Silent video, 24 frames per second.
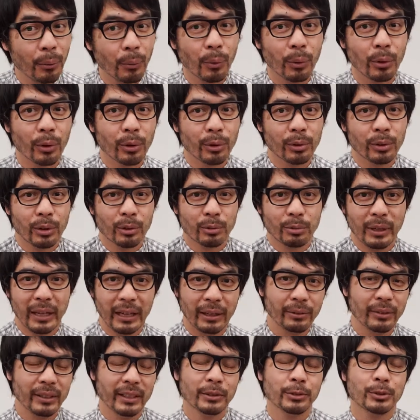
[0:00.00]
world
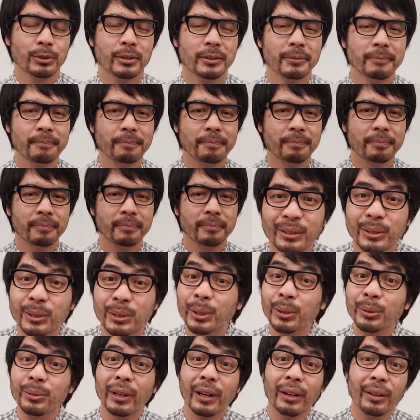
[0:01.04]
around us.
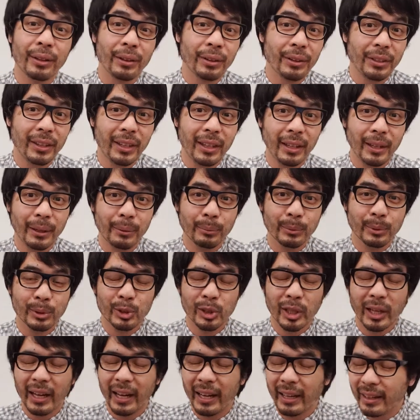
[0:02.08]
2 other themes
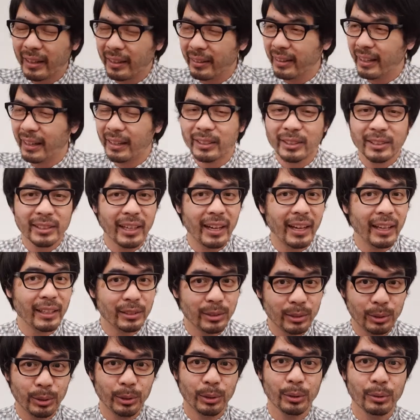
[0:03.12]
I connect science
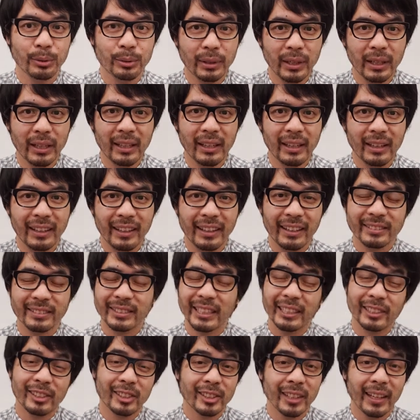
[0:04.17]
to is
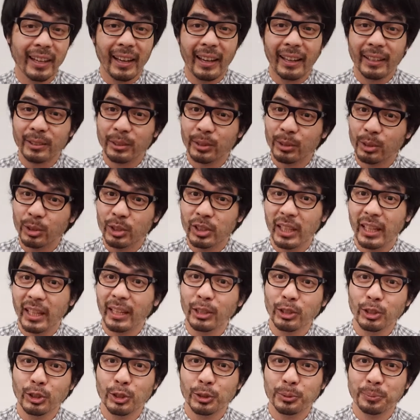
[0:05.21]
that science is
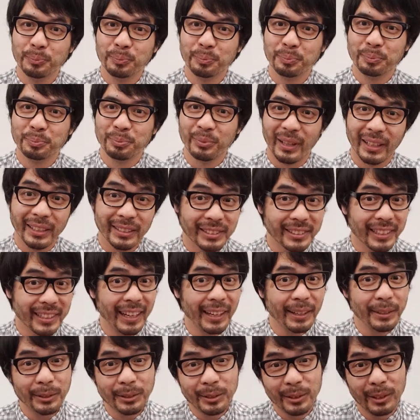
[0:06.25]
change and
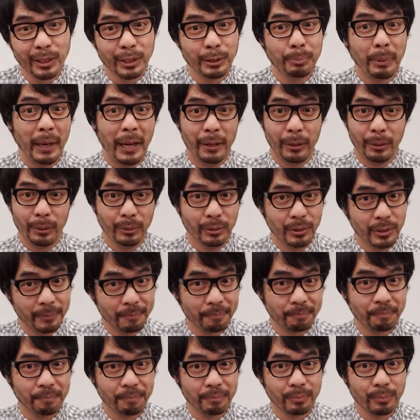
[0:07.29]
science is patterns.
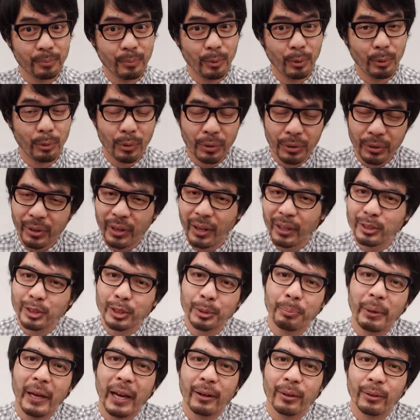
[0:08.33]
With regards to
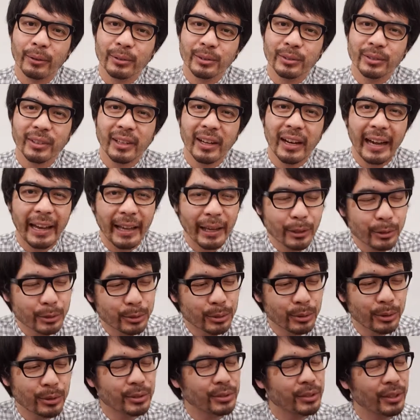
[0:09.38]
patterns, I
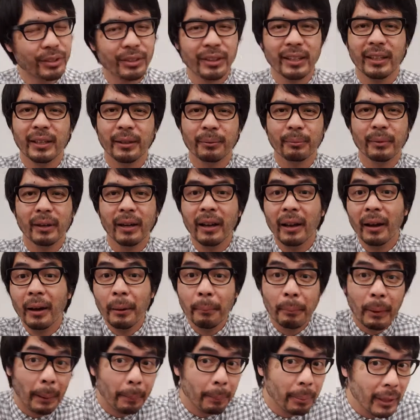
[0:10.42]
introduced a theme
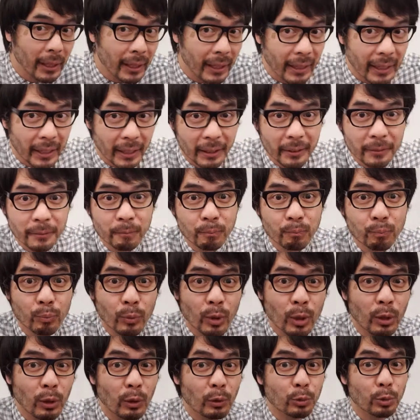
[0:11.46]
by playing
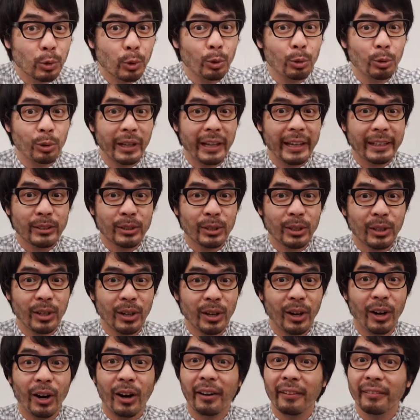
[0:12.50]
roulette
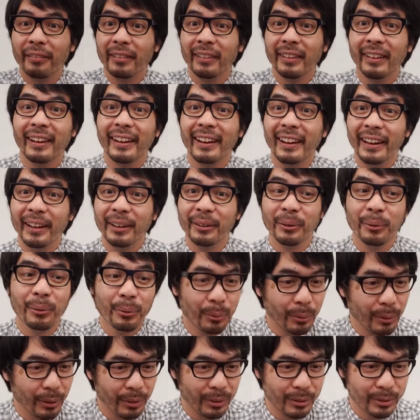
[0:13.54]
online
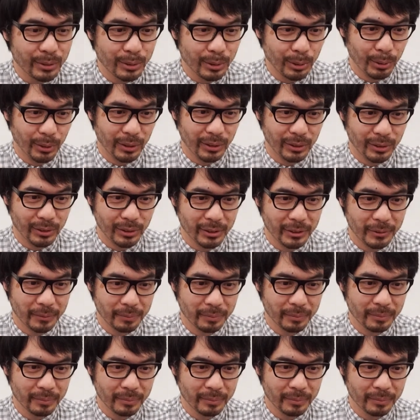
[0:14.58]
with students.